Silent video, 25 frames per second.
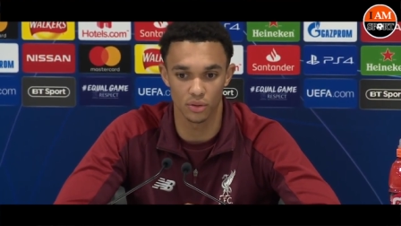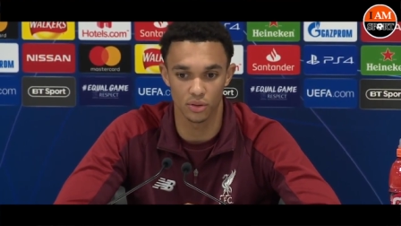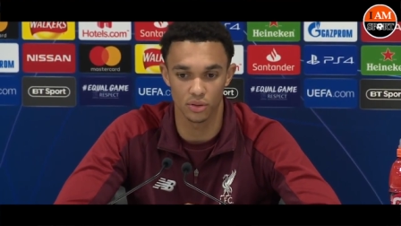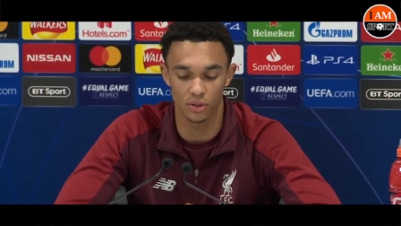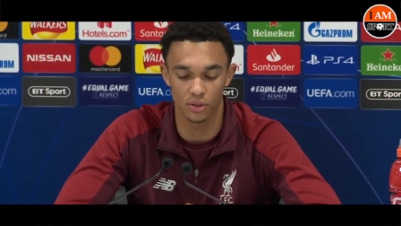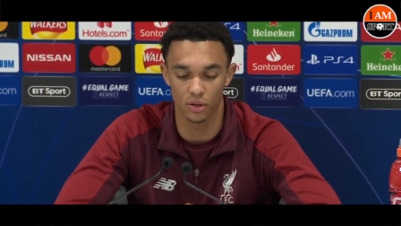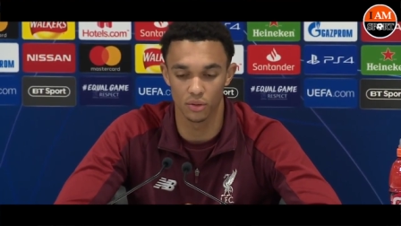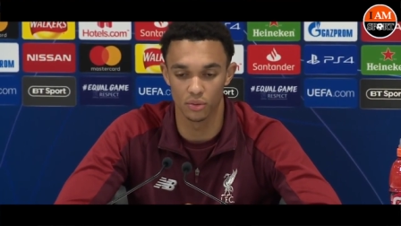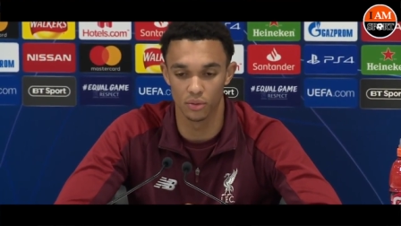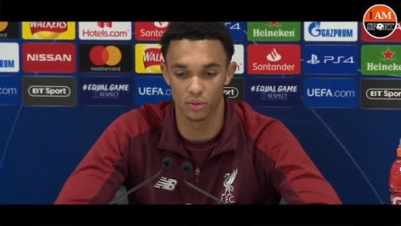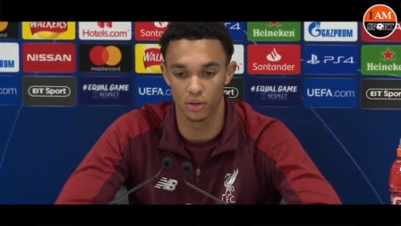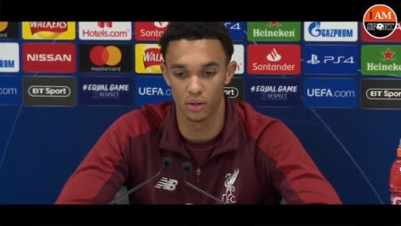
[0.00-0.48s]

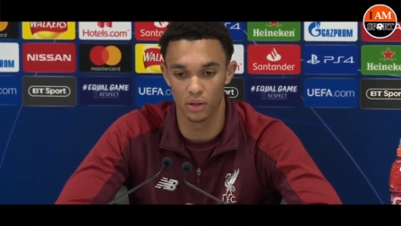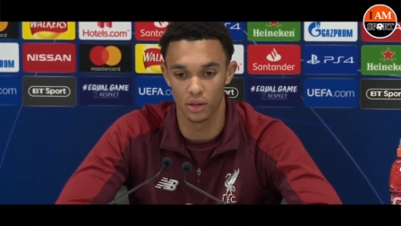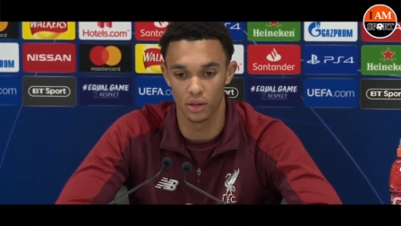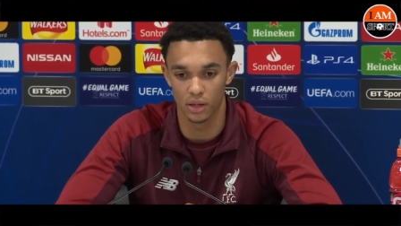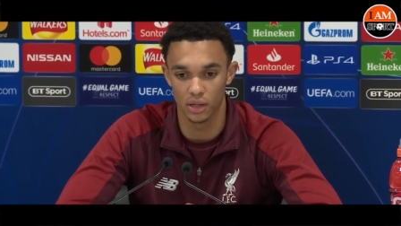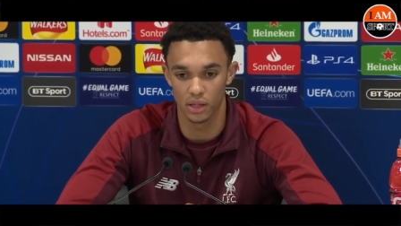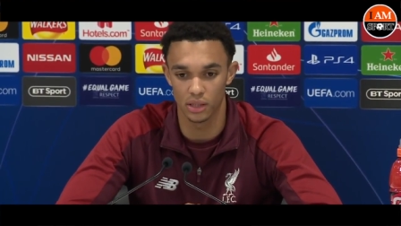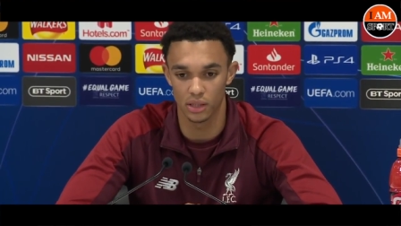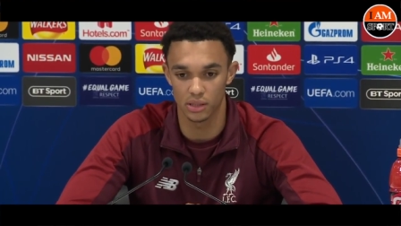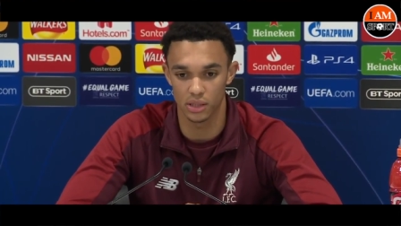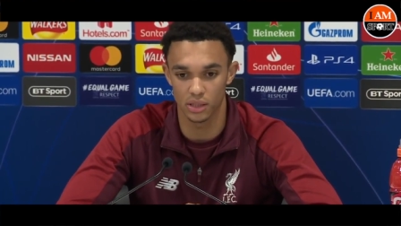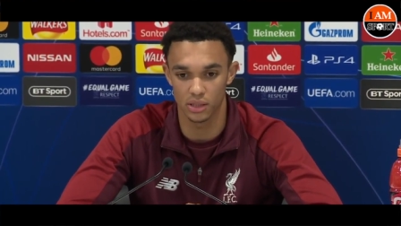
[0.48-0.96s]
so
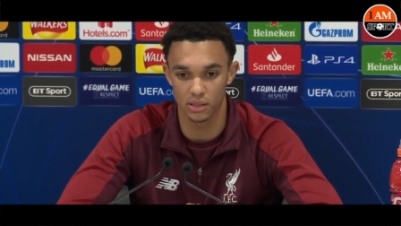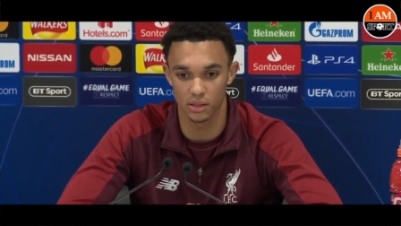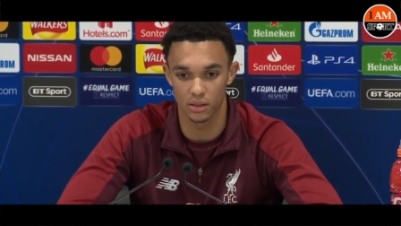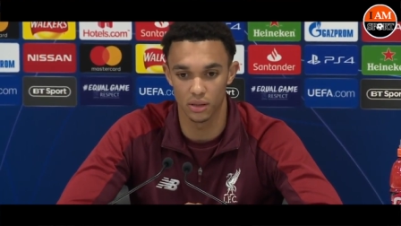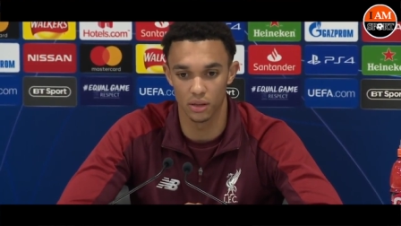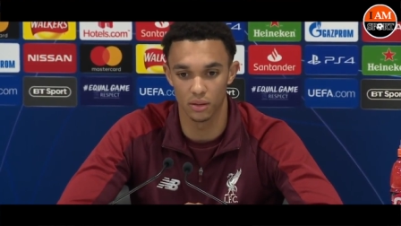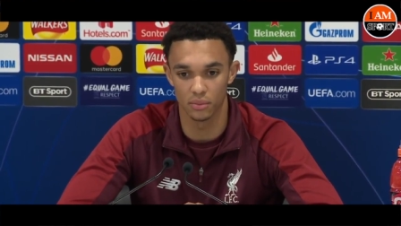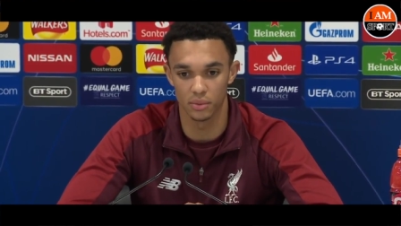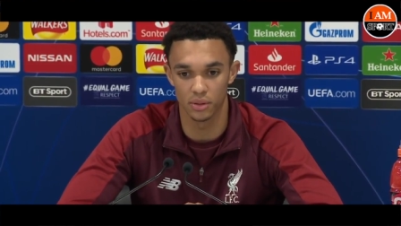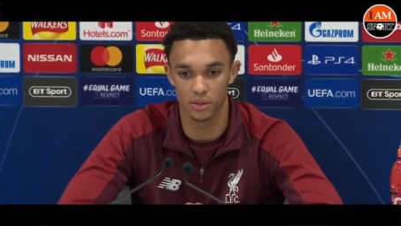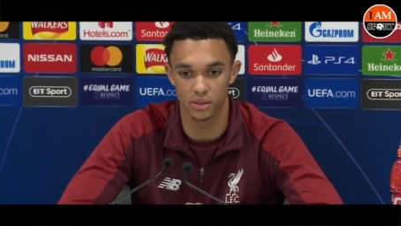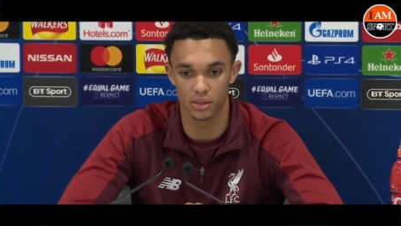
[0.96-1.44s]
it takes a
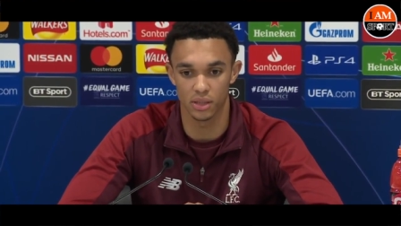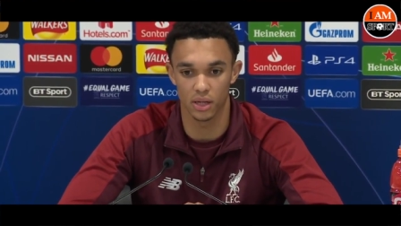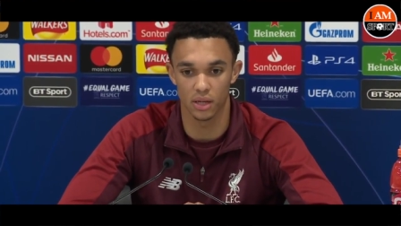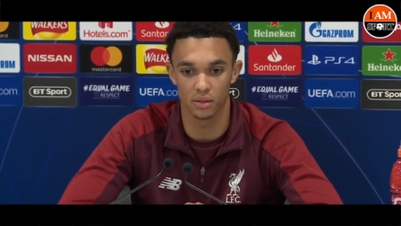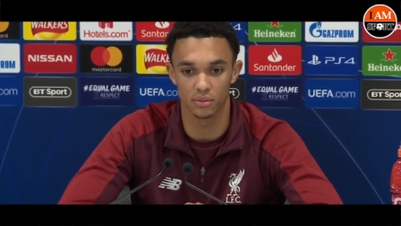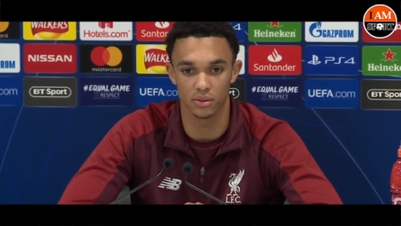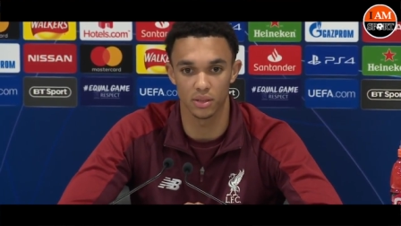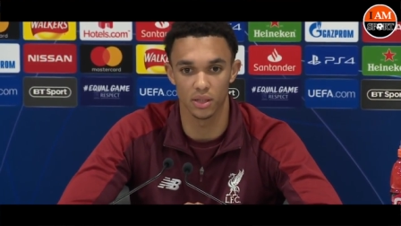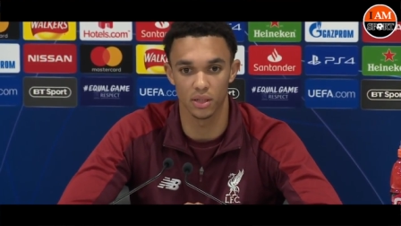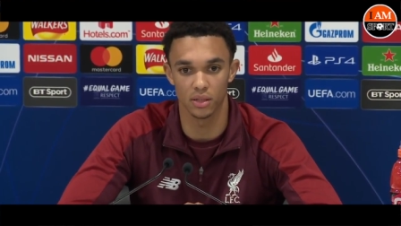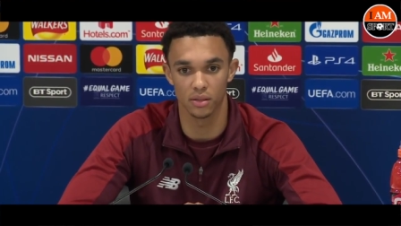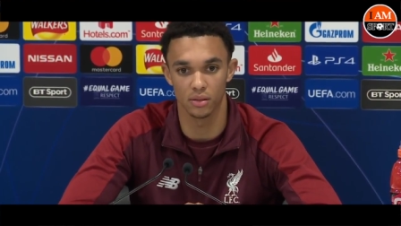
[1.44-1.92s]
little bit of time
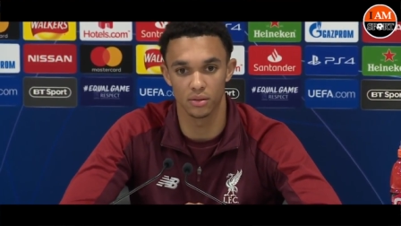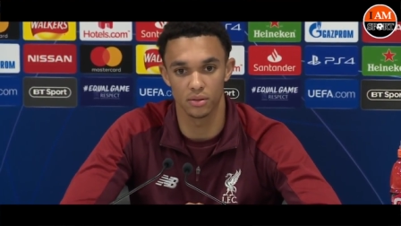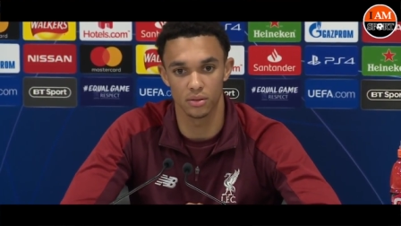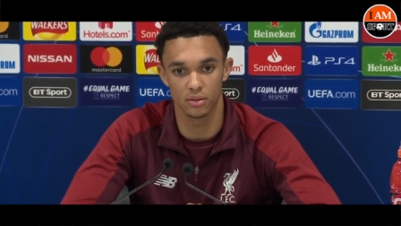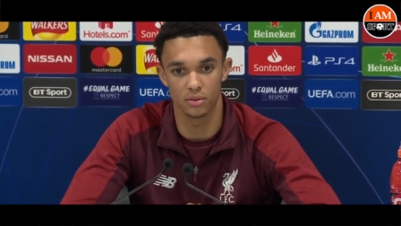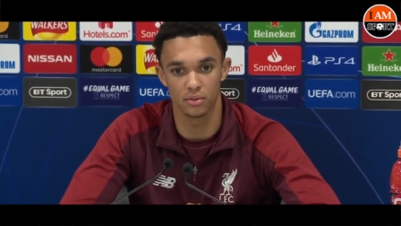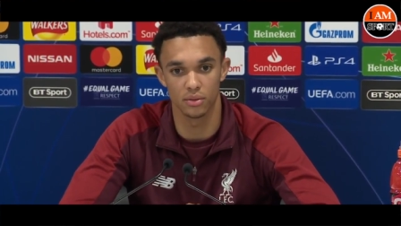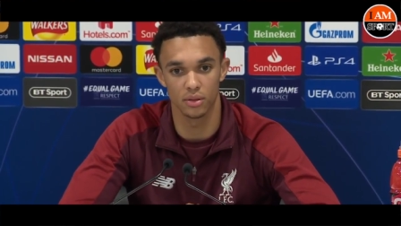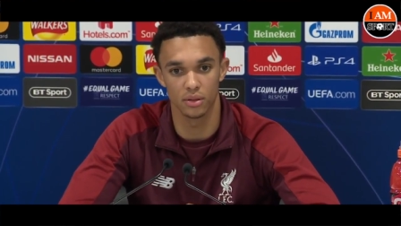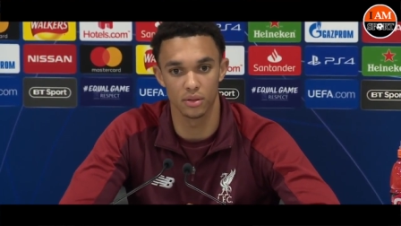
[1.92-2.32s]
to get used to.